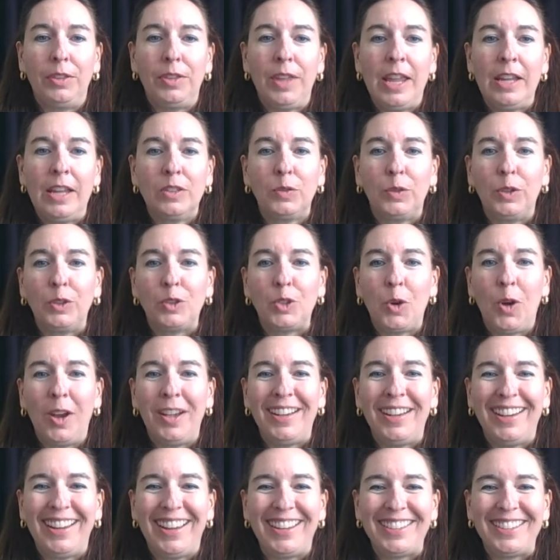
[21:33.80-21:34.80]
thanks for
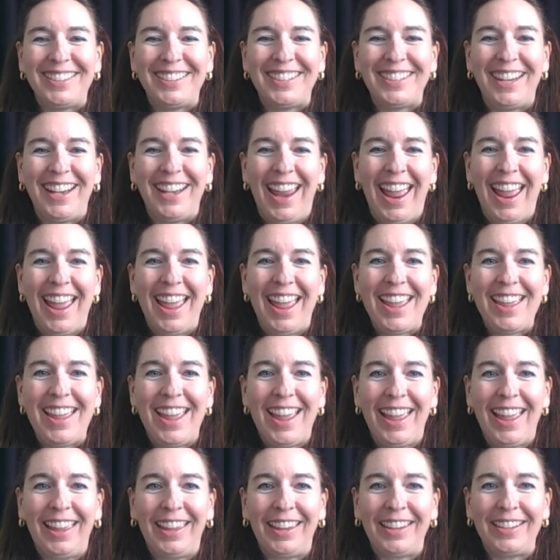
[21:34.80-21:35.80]
joining us today,
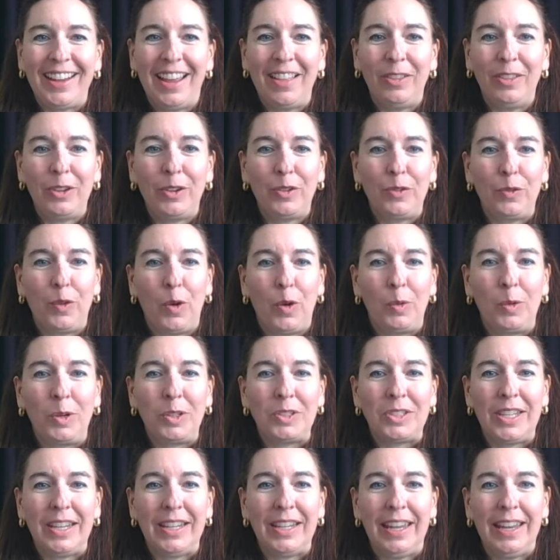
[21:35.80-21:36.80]
and I look
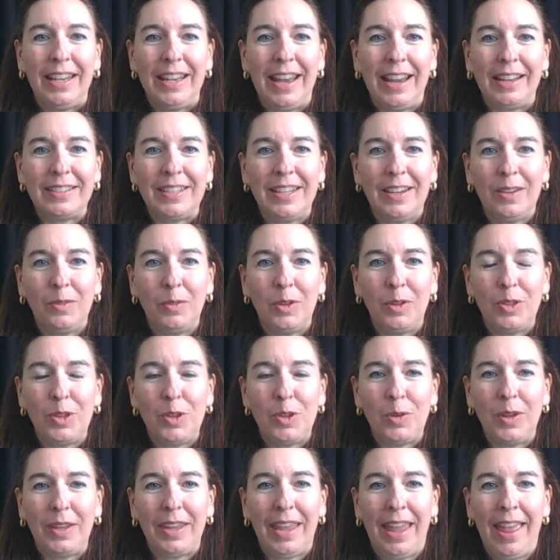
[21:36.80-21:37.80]
forward to connecting with
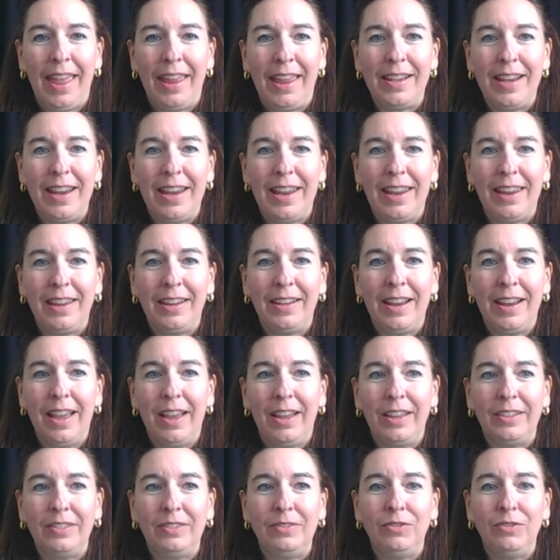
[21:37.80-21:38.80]
you again in
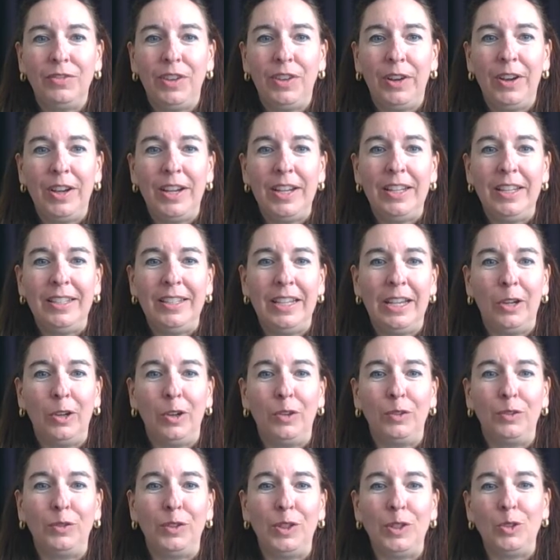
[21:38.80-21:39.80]
a very
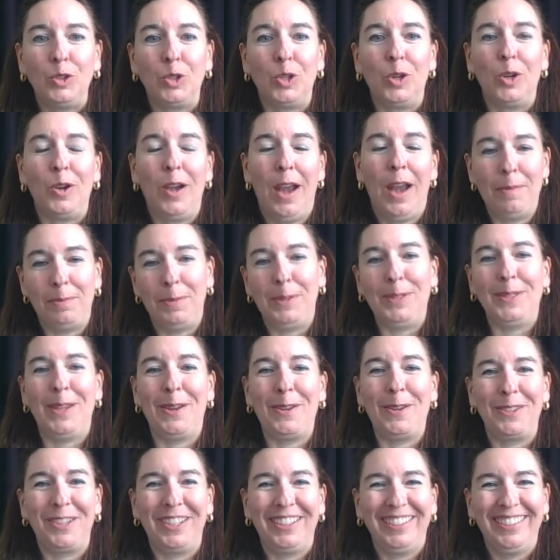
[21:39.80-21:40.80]
near future
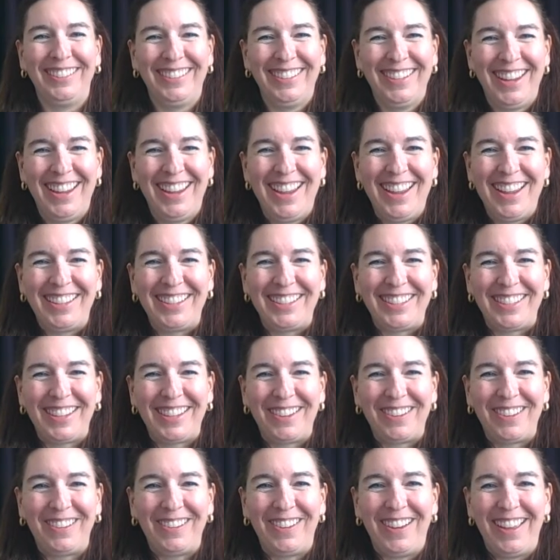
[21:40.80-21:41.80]
episode.
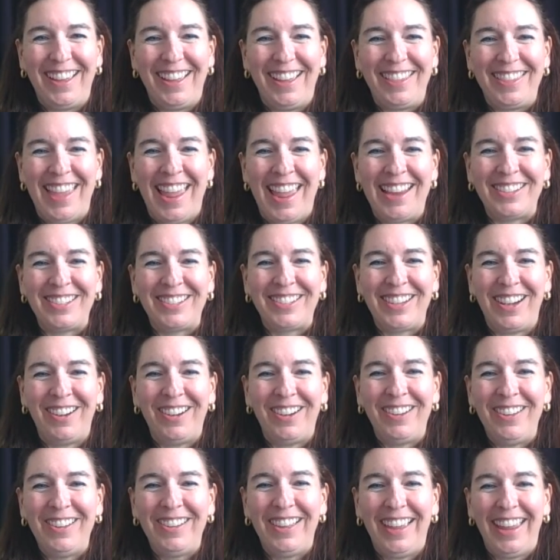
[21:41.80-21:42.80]
So thanks,
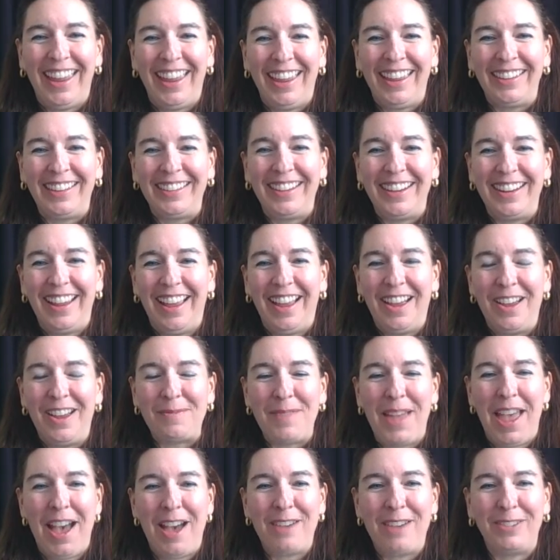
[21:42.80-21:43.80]
Cheryl, and
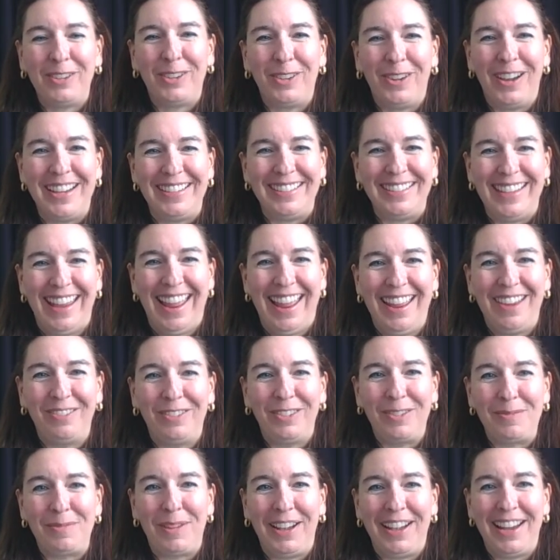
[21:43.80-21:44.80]
have a great day,
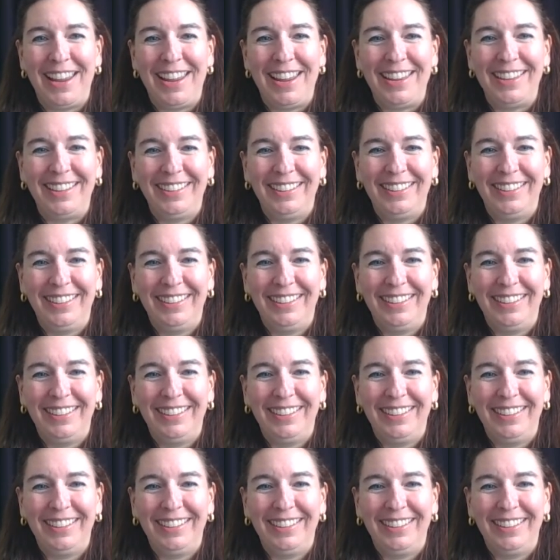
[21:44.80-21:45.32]
everybody.